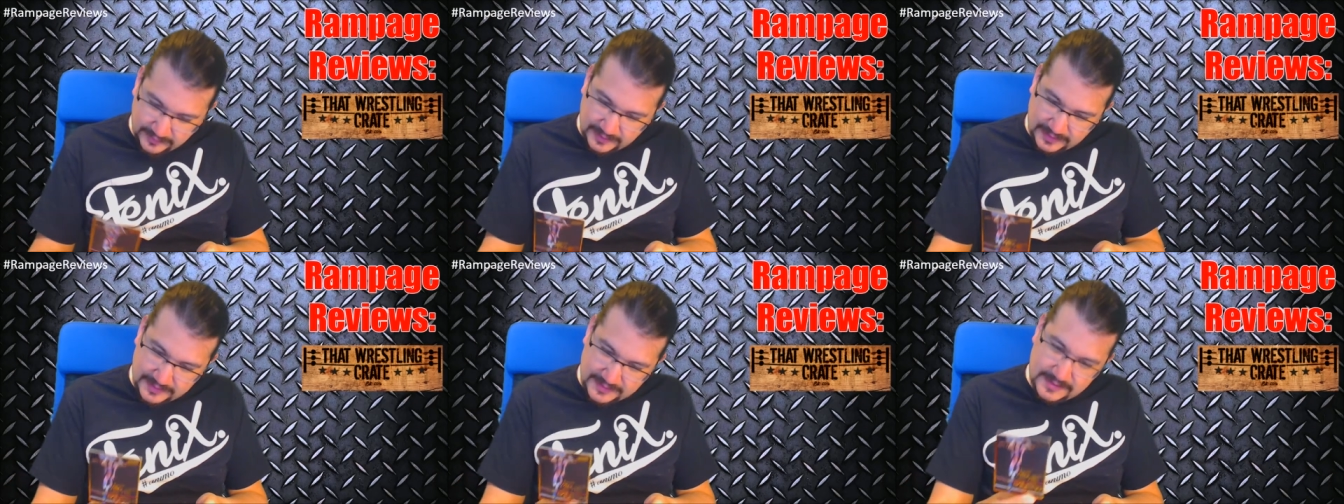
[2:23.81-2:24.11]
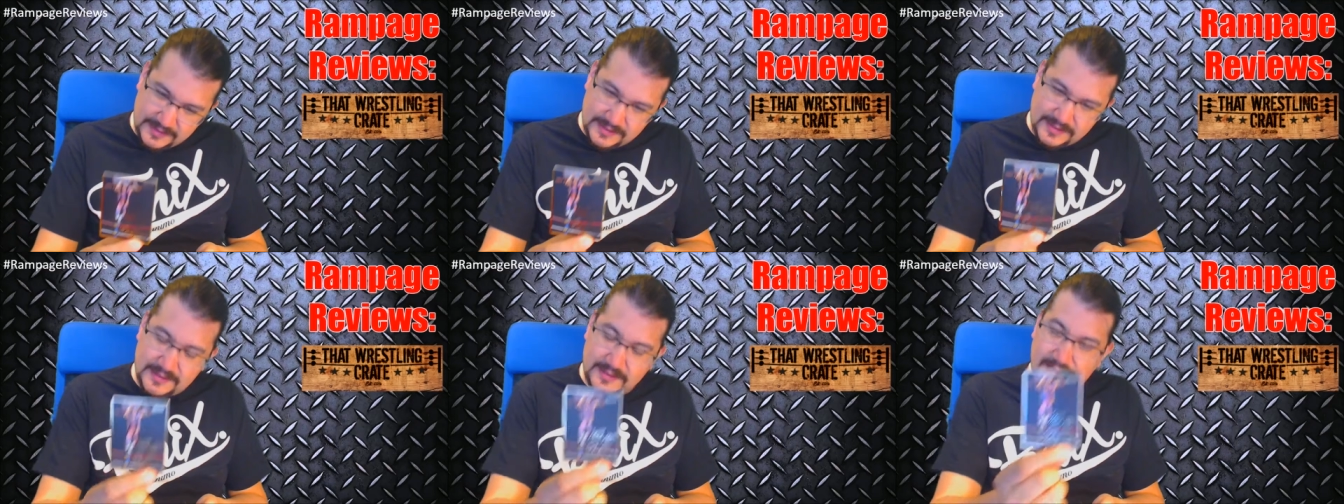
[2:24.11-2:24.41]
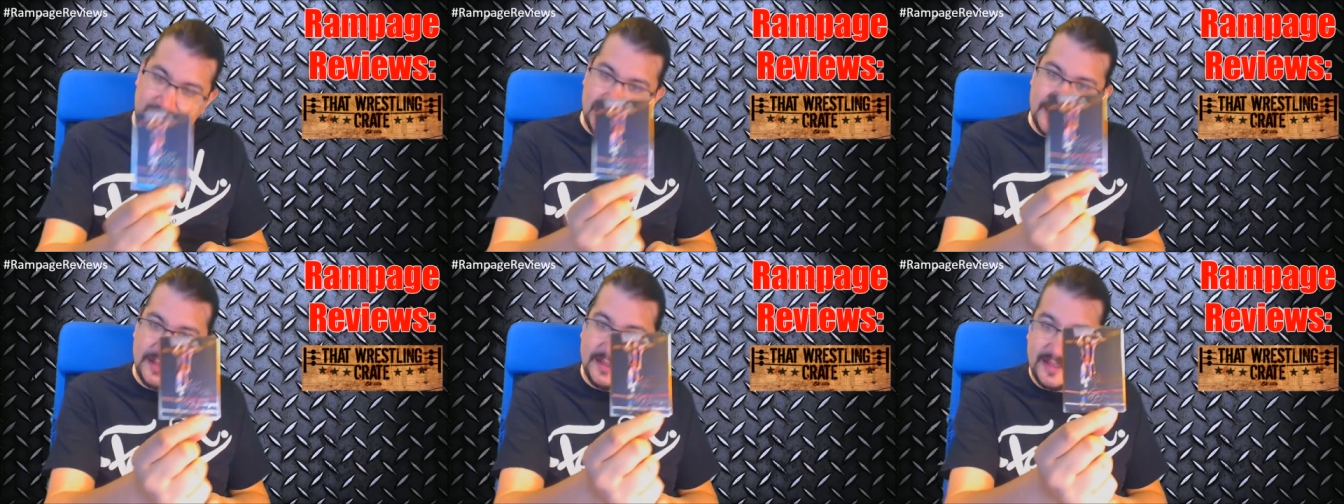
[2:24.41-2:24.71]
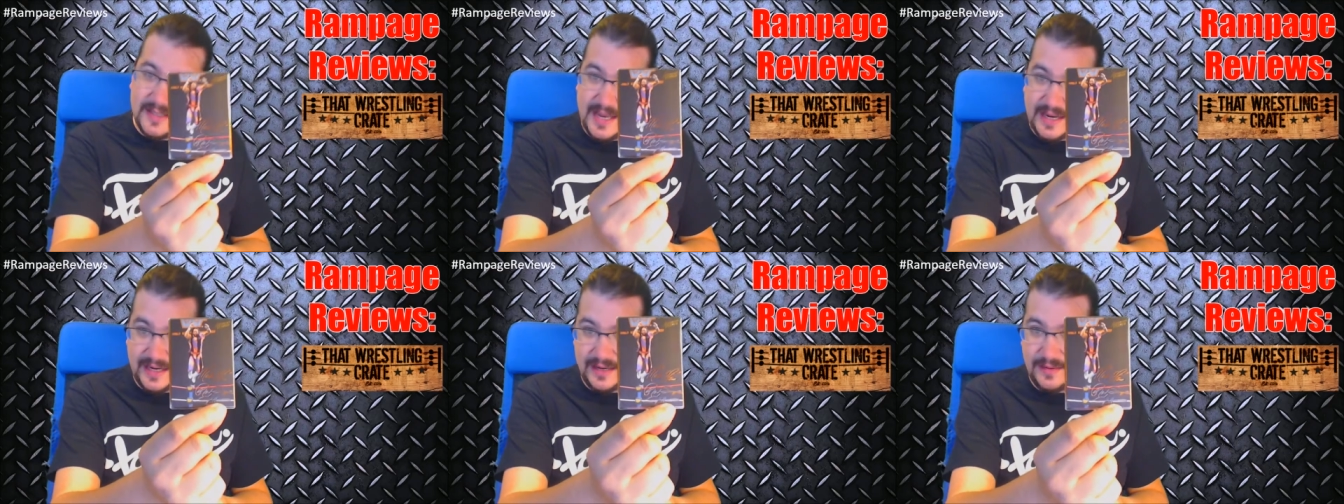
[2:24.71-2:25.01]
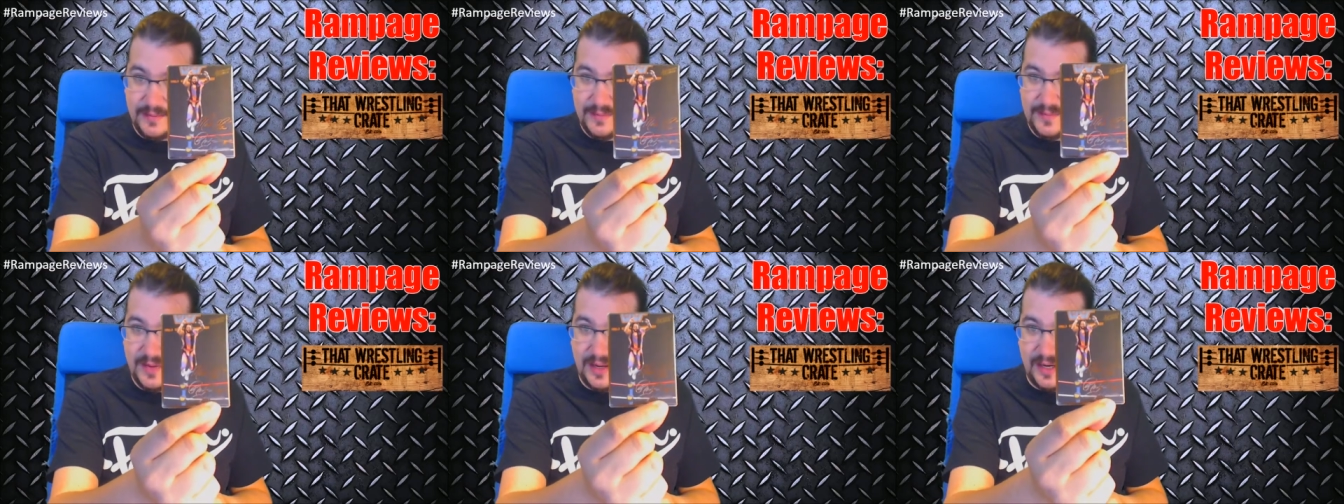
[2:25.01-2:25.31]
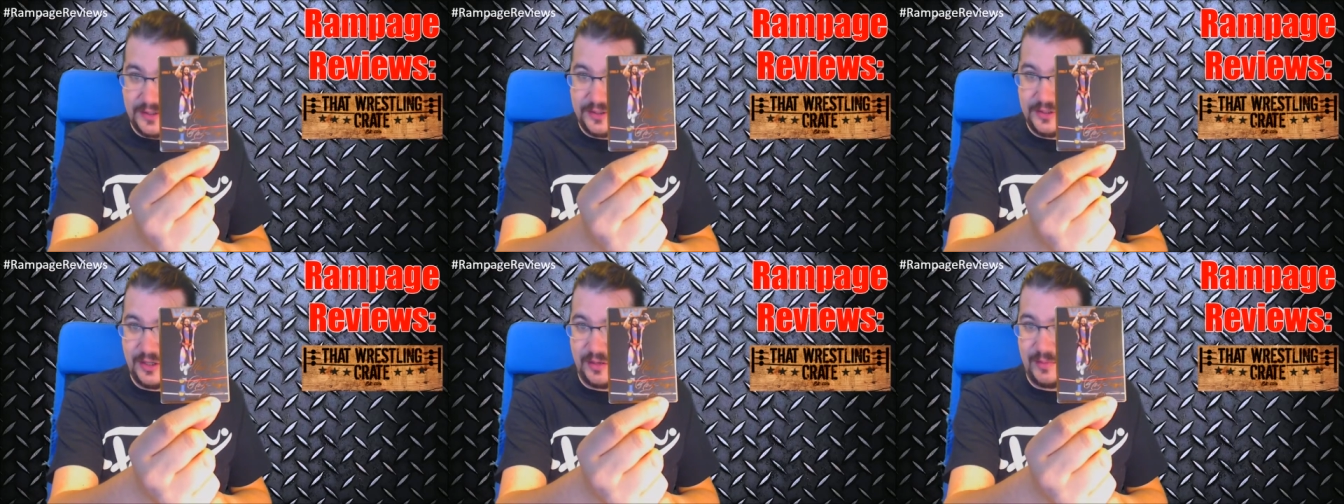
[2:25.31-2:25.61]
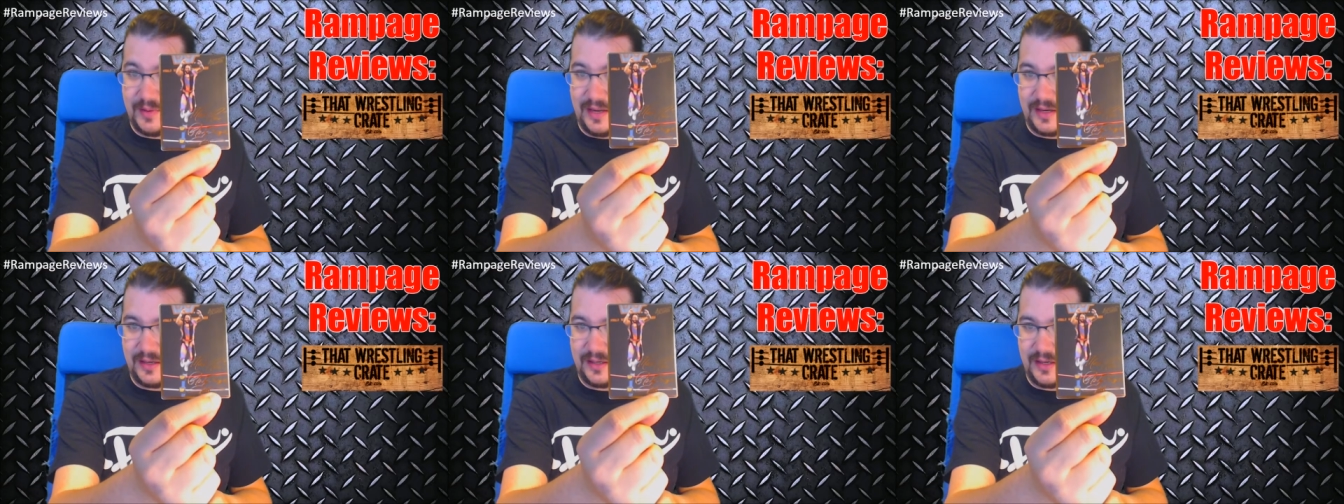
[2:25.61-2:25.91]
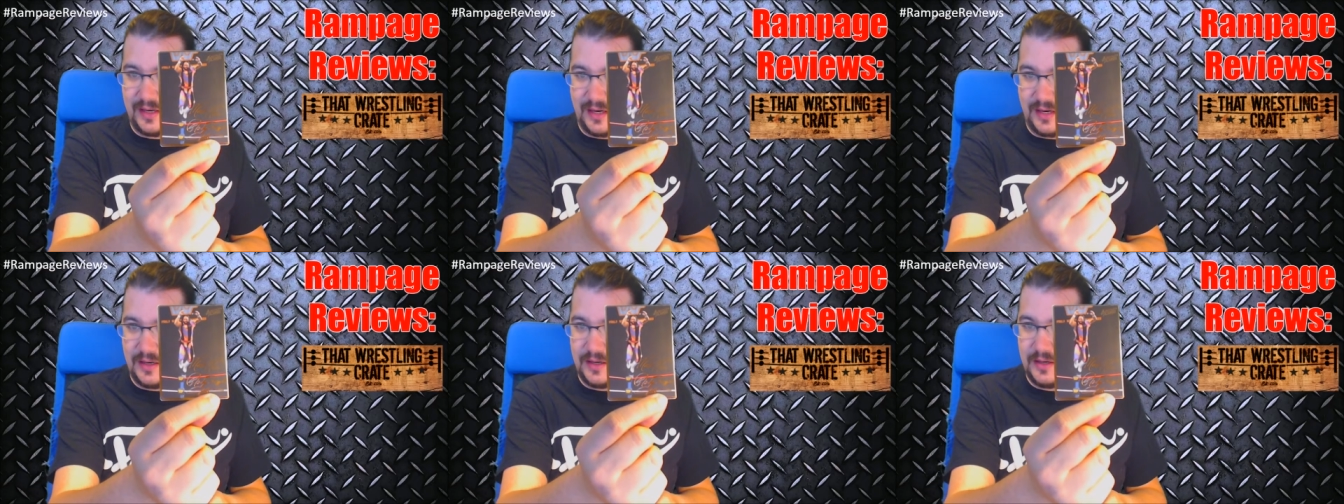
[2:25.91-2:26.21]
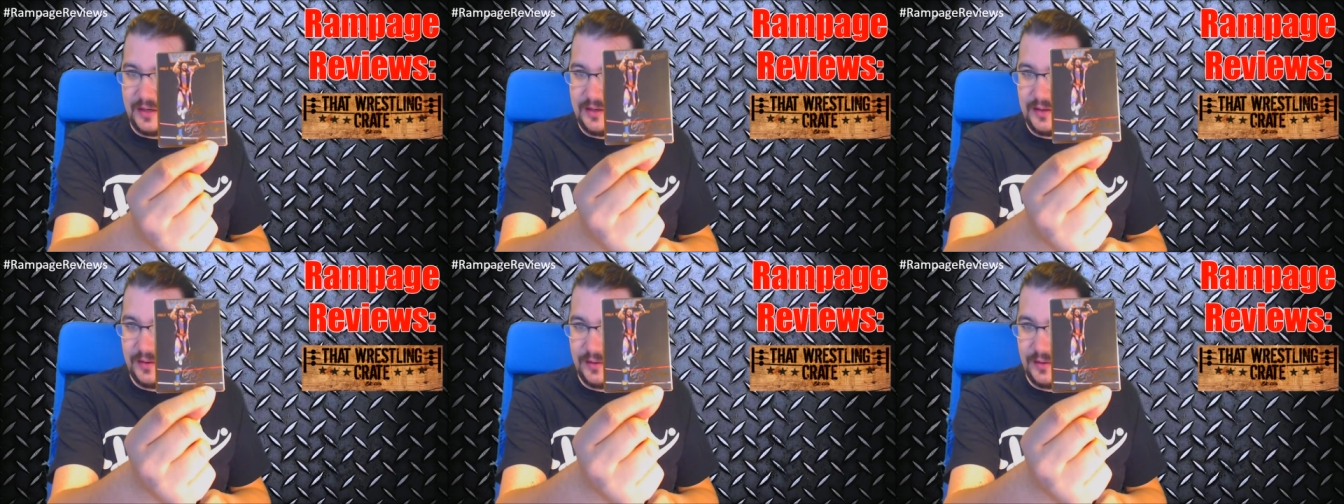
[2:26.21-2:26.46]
a second Macho Man card.